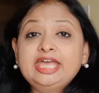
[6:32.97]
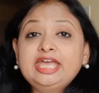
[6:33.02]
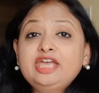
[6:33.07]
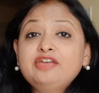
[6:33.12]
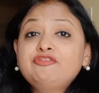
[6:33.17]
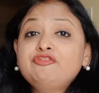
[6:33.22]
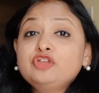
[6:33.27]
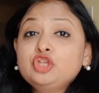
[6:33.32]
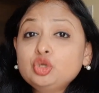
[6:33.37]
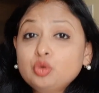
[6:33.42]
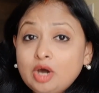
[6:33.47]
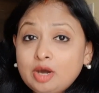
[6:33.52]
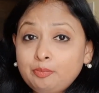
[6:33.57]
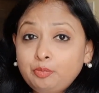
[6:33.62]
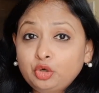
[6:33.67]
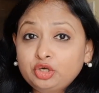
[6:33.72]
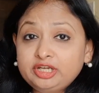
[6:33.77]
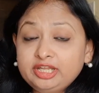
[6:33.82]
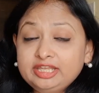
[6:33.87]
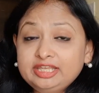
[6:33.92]
If you are
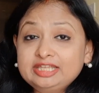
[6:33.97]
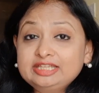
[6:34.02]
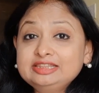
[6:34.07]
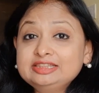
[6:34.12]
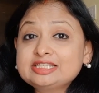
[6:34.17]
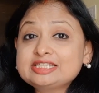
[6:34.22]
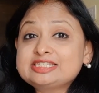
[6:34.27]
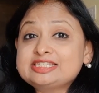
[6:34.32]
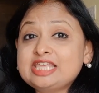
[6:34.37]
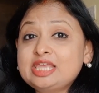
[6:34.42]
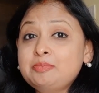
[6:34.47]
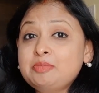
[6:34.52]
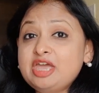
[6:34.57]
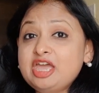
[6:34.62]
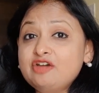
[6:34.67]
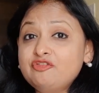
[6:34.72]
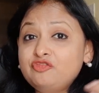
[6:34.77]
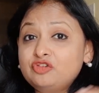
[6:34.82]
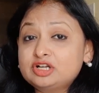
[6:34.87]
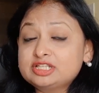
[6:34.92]
putting in the same
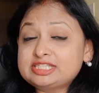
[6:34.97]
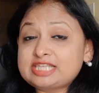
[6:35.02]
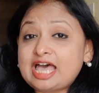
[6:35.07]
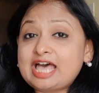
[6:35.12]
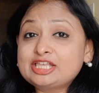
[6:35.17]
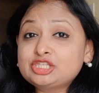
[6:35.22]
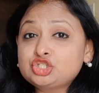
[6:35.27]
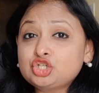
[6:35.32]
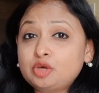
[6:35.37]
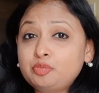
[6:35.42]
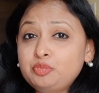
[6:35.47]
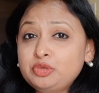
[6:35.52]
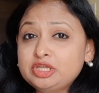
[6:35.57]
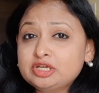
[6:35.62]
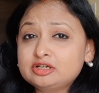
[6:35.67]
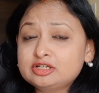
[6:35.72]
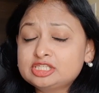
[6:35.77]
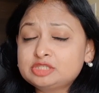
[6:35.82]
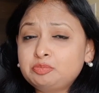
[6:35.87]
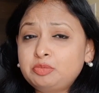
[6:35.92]
efforts as your
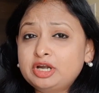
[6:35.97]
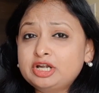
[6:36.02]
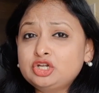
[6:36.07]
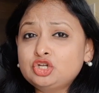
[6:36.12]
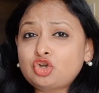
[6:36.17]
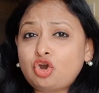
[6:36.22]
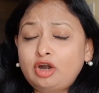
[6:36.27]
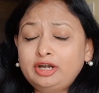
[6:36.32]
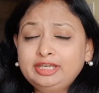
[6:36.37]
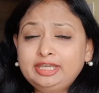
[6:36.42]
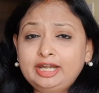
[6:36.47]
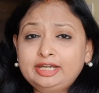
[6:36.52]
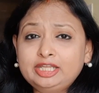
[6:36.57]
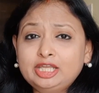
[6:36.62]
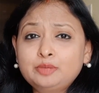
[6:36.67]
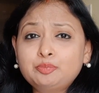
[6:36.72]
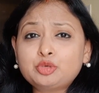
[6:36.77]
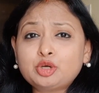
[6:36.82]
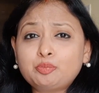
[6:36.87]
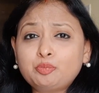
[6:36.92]
peers but not
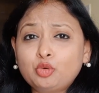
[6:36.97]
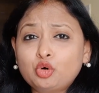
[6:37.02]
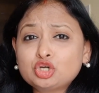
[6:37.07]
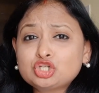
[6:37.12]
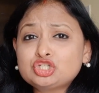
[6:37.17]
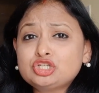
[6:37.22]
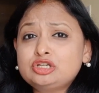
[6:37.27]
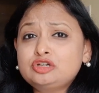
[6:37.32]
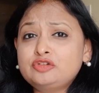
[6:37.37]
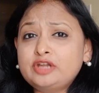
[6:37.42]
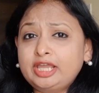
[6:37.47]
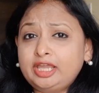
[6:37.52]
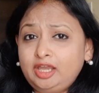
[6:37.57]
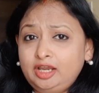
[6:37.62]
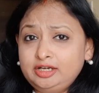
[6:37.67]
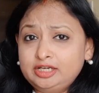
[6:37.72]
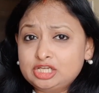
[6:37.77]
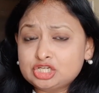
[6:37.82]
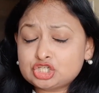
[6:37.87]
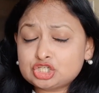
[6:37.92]
getting proportional
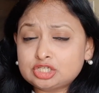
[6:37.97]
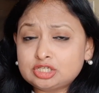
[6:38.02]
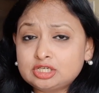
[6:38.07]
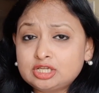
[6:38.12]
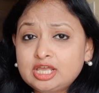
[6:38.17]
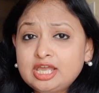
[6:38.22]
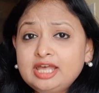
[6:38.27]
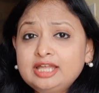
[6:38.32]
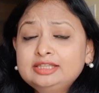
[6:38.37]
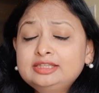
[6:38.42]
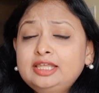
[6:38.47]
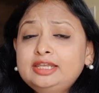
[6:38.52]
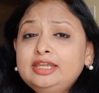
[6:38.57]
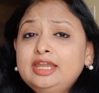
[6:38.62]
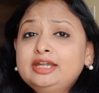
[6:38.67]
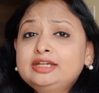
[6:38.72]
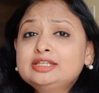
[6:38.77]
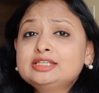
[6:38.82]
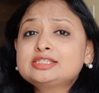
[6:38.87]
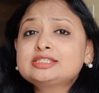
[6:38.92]
recognition, then
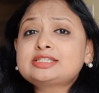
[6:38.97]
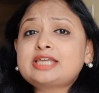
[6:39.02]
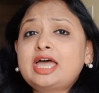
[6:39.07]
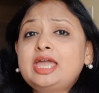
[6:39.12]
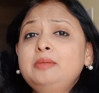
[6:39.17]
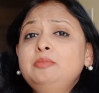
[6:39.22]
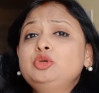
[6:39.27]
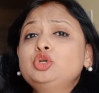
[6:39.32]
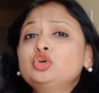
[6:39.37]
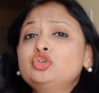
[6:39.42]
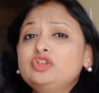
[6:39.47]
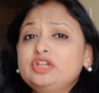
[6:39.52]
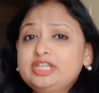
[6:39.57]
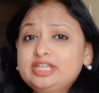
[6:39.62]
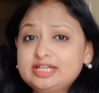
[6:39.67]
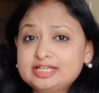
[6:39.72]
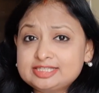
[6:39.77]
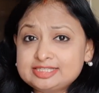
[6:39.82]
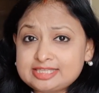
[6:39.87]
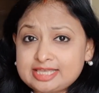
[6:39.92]
it is time to
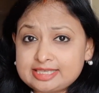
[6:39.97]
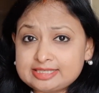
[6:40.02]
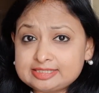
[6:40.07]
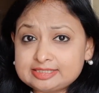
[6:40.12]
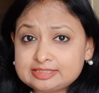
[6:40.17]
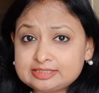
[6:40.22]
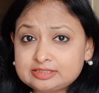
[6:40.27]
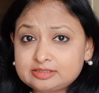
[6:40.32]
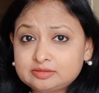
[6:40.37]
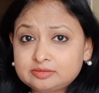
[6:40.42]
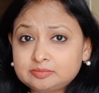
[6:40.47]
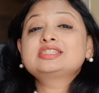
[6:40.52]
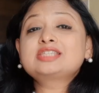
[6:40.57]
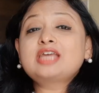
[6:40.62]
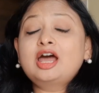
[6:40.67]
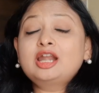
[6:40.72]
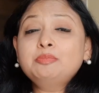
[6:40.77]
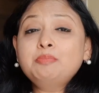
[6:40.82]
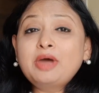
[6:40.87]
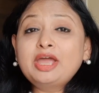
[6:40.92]
reassess.
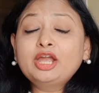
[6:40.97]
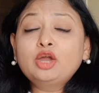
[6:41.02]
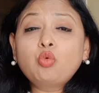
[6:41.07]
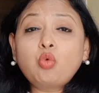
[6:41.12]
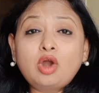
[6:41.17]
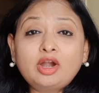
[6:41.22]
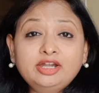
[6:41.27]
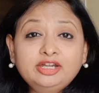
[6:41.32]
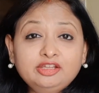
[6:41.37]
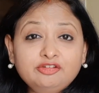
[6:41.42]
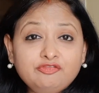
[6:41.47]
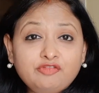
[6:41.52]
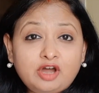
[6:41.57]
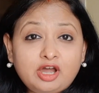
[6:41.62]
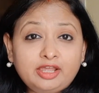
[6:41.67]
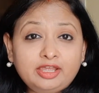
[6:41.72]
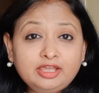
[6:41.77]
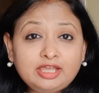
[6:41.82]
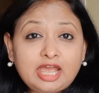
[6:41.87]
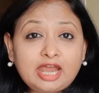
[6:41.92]
Start by
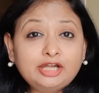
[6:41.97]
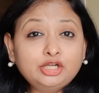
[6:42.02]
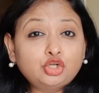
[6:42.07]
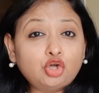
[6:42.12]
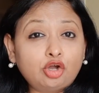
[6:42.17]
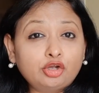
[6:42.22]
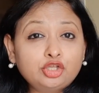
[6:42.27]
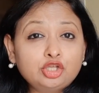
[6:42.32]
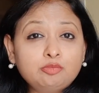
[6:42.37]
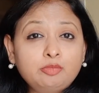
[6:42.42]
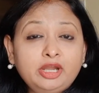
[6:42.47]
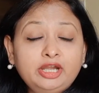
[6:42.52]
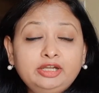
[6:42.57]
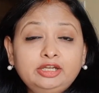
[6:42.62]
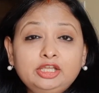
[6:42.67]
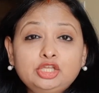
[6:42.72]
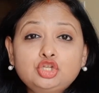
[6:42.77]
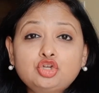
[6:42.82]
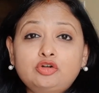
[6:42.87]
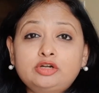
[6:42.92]
quantifying and
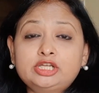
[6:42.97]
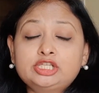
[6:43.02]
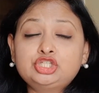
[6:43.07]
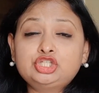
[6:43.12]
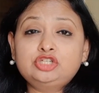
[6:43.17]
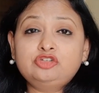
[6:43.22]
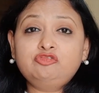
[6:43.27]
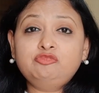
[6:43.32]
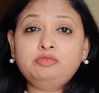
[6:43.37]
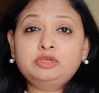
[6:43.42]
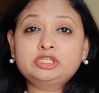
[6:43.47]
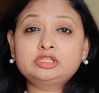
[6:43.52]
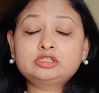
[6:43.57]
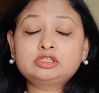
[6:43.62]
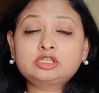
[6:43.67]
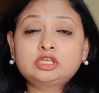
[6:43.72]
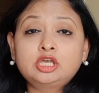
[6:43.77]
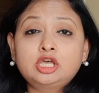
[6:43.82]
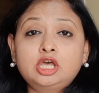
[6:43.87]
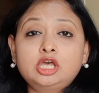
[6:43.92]
documenting your
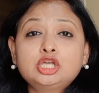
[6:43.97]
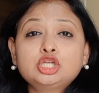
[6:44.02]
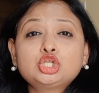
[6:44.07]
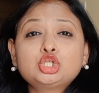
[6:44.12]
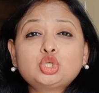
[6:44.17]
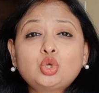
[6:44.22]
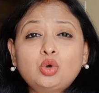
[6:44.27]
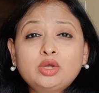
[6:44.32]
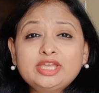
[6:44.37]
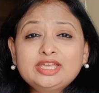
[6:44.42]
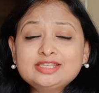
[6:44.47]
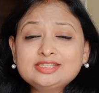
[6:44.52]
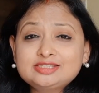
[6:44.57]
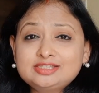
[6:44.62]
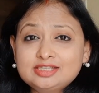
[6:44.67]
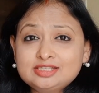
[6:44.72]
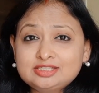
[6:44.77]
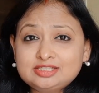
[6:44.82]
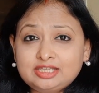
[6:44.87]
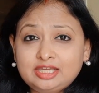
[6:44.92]
achievements. Showcase
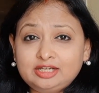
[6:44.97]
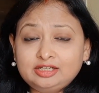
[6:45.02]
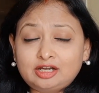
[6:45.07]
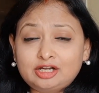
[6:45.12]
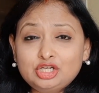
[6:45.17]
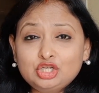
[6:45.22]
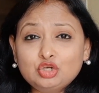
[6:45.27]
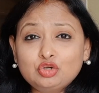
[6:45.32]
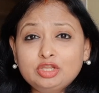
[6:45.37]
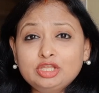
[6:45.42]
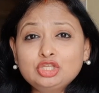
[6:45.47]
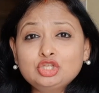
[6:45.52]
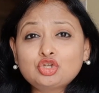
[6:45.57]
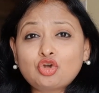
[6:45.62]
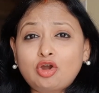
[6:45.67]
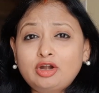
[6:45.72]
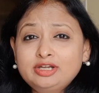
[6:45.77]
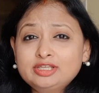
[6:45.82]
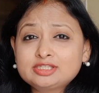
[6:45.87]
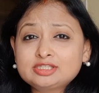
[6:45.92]
this data during
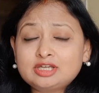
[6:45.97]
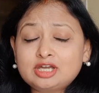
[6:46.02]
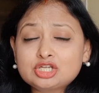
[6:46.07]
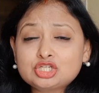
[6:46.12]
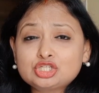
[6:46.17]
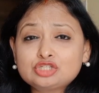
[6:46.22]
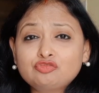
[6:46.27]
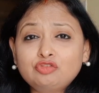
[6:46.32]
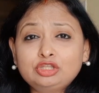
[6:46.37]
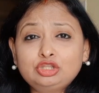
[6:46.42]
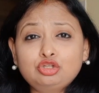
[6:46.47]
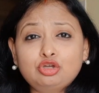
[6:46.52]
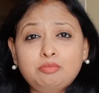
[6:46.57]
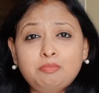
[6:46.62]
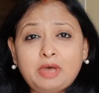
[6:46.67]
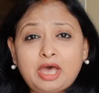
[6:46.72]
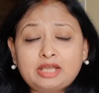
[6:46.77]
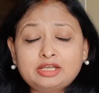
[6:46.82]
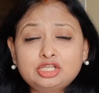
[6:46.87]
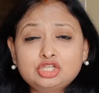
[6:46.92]
your discussions with your
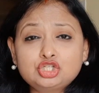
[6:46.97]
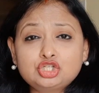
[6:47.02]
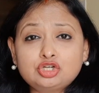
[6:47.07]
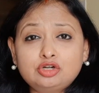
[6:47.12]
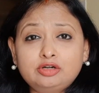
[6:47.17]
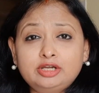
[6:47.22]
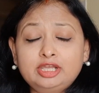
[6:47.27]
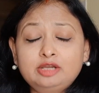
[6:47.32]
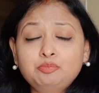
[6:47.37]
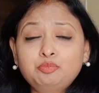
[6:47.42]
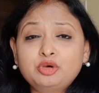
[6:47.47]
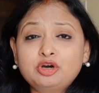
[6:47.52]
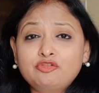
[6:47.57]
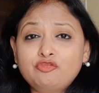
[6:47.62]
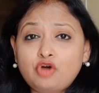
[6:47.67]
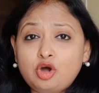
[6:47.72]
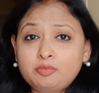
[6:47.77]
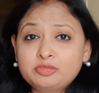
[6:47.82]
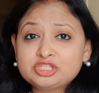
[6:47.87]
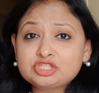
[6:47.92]
manager in
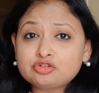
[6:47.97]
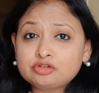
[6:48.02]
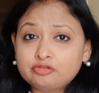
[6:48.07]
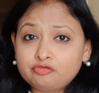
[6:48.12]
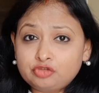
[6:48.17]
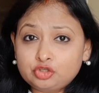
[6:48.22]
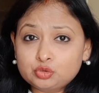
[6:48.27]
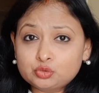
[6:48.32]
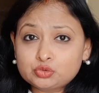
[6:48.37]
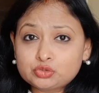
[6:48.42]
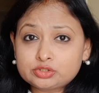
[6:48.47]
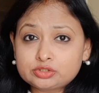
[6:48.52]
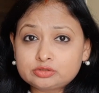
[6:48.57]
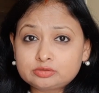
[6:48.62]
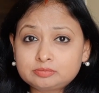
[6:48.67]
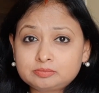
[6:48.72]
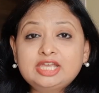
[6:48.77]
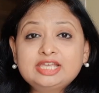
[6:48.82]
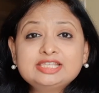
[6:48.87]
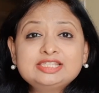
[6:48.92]
performance
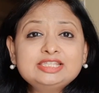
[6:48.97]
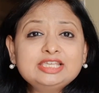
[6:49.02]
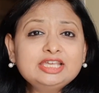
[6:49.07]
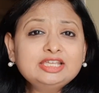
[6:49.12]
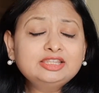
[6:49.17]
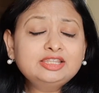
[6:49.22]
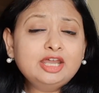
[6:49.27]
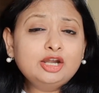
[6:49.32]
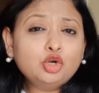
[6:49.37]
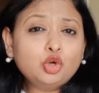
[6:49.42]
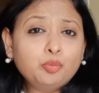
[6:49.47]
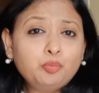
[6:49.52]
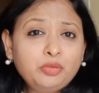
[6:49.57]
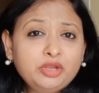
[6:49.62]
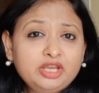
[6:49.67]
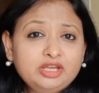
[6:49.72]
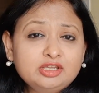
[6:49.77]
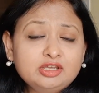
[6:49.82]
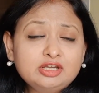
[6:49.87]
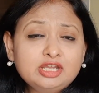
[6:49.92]
reviews. Seek their
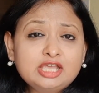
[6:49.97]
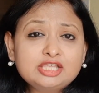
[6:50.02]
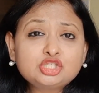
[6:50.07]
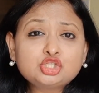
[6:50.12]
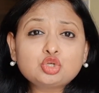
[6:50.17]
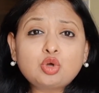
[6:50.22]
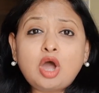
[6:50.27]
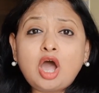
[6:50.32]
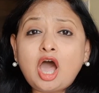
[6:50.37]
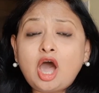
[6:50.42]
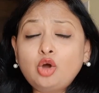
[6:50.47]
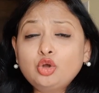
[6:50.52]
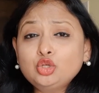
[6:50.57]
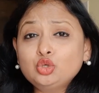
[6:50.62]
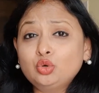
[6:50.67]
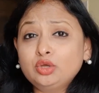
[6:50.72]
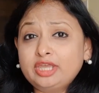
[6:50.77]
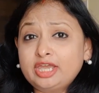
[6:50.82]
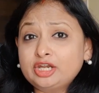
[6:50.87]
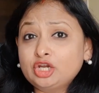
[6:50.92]
opinion as to how
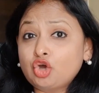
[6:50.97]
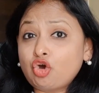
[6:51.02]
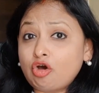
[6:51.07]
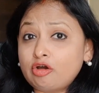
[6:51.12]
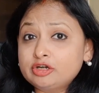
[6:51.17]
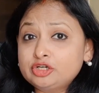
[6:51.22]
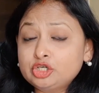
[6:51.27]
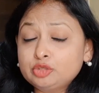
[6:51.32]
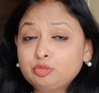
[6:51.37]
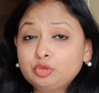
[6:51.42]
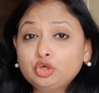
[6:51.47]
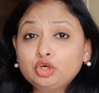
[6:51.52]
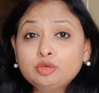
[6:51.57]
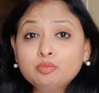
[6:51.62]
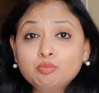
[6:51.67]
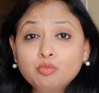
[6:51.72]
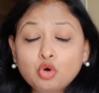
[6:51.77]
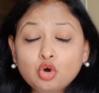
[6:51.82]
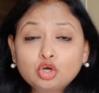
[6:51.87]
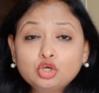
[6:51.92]
you can contribute
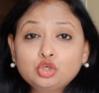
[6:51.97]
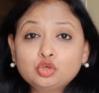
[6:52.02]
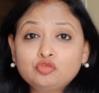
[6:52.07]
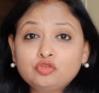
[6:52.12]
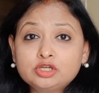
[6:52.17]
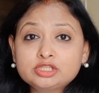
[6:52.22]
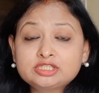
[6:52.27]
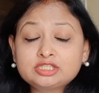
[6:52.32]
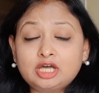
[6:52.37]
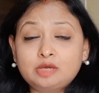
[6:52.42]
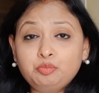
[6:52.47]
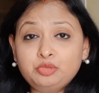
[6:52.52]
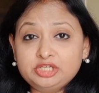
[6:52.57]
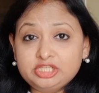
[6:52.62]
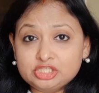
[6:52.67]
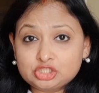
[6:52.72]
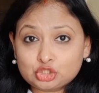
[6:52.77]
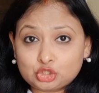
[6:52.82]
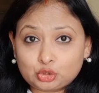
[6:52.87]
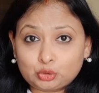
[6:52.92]
more towards
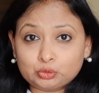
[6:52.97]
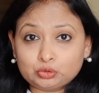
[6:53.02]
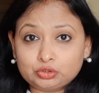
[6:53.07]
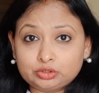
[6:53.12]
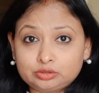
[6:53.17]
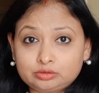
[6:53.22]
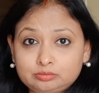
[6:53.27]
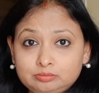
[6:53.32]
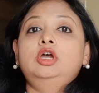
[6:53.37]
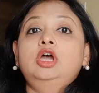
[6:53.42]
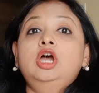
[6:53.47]
company's growth.